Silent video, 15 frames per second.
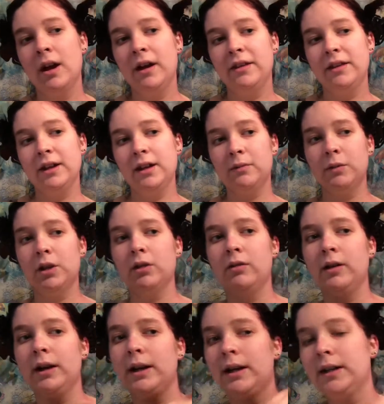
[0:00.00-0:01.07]
I think I'm gonna go
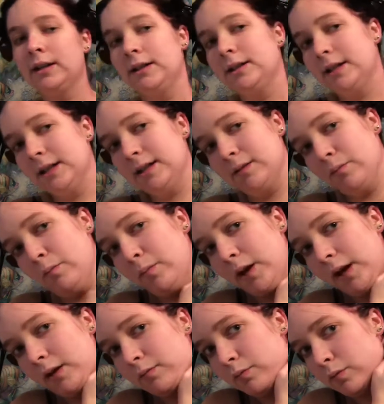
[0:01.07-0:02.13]
ahead and take some
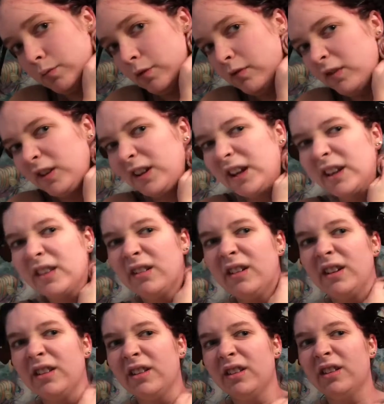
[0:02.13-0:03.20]
makeup remover to get the
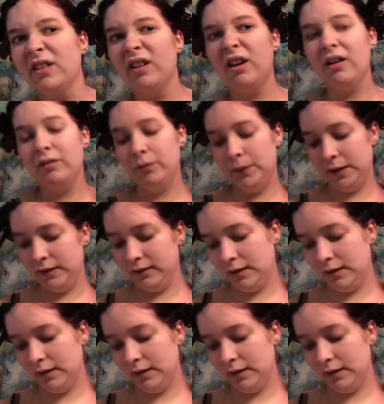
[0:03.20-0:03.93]
rest of this off because